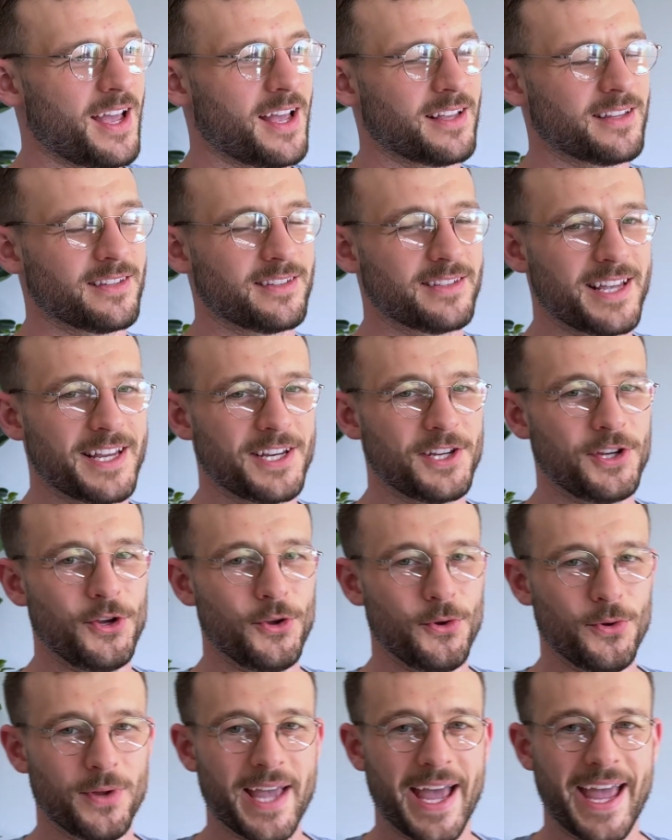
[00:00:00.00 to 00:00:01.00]

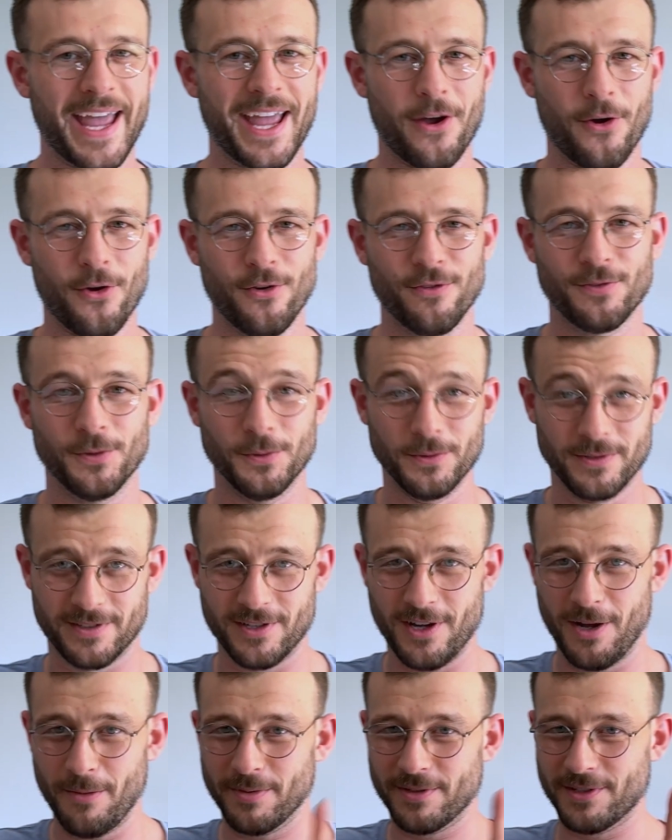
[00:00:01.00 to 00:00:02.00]
ZUKO full
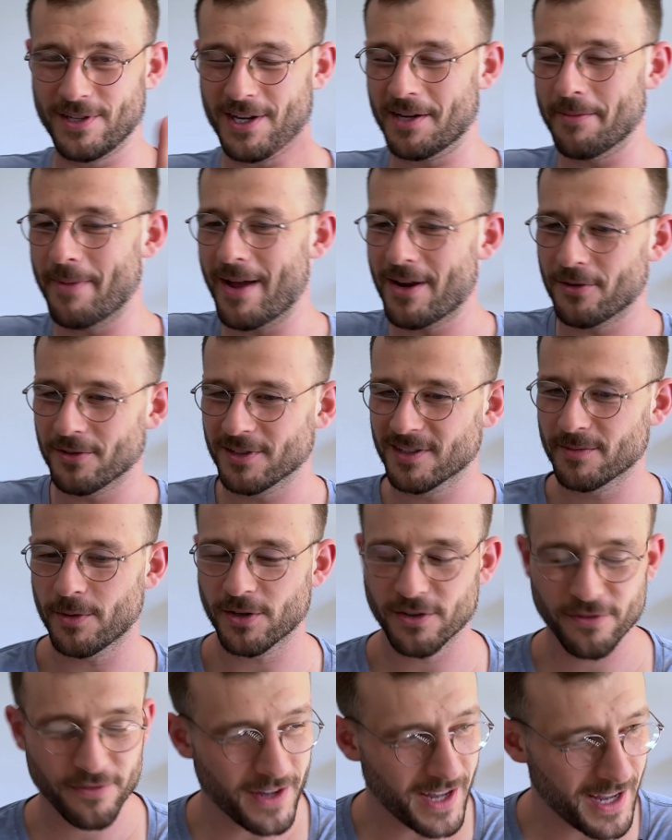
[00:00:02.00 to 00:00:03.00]
stop. Check them out on
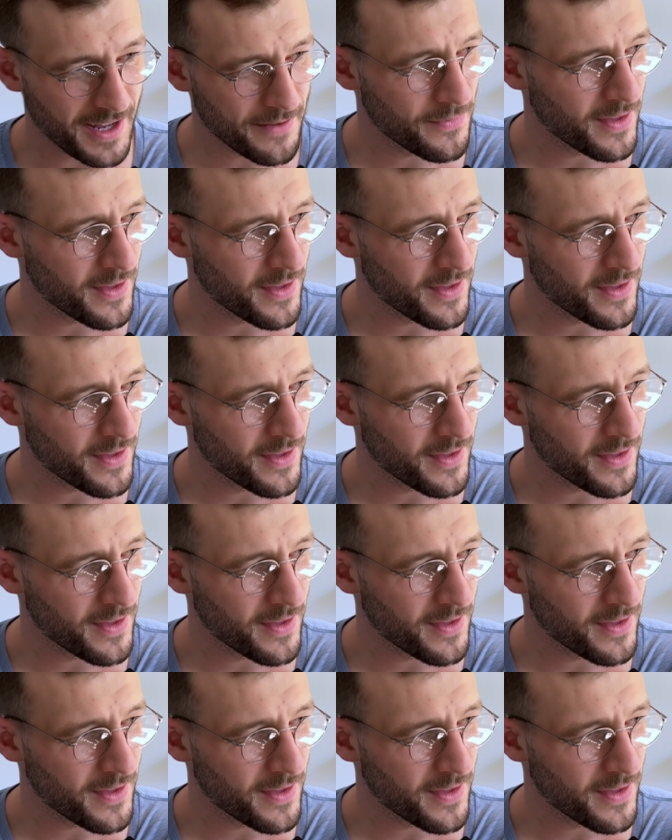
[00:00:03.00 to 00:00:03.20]
Spotify.